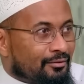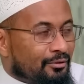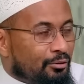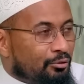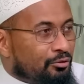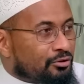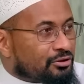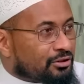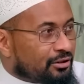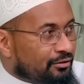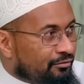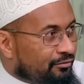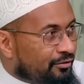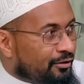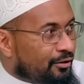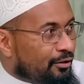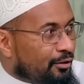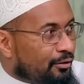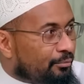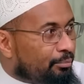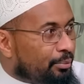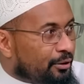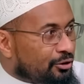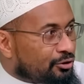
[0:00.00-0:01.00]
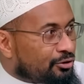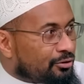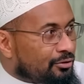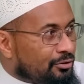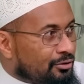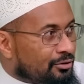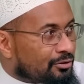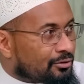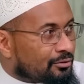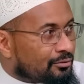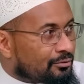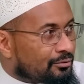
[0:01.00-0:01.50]
You've seen video
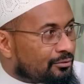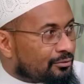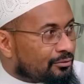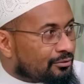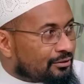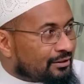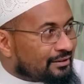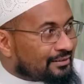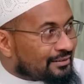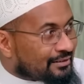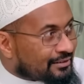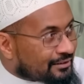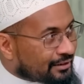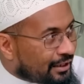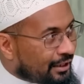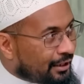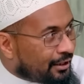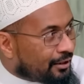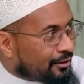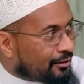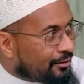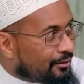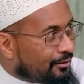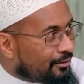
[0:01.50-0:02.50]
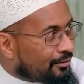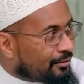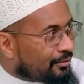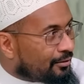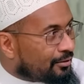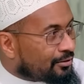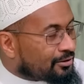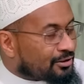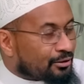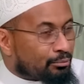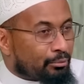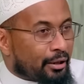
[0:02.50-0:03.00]
pictures? It's insane.
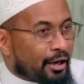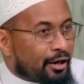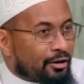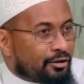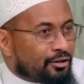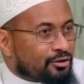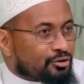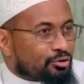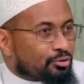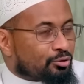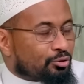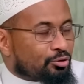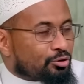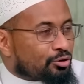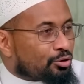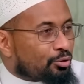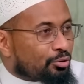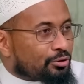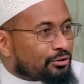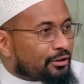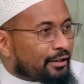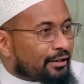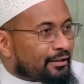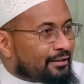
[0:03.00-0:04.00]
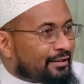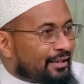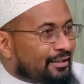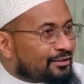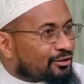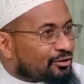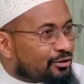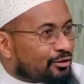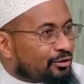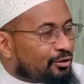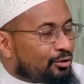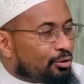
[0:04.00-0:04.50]
There's some areas that just looks like
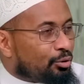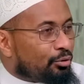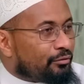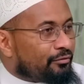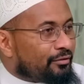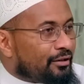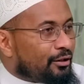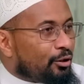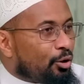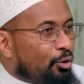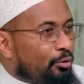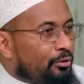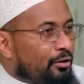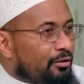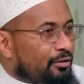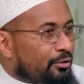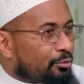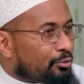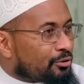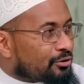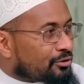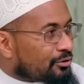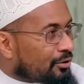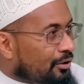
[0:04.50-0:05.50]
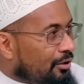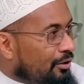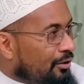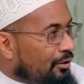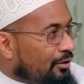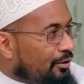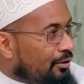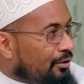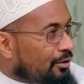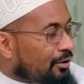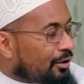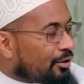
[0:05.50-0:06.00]
desert. You don't even know that there was a
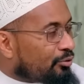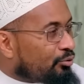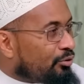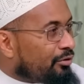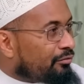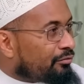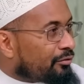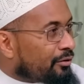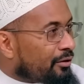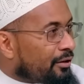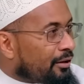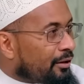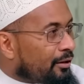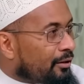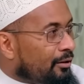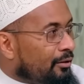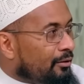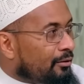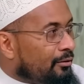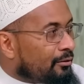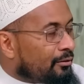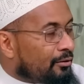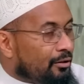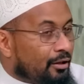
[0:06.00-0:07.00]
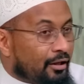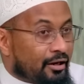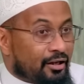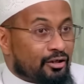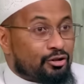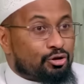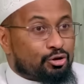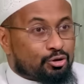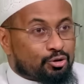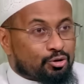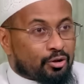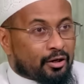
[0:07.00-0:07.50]
river there. It
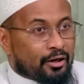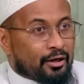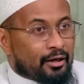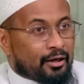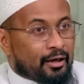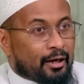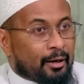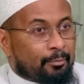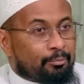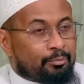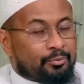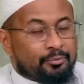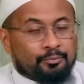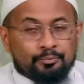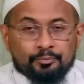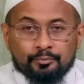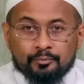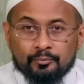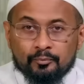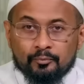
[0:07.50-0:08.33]
is drying up.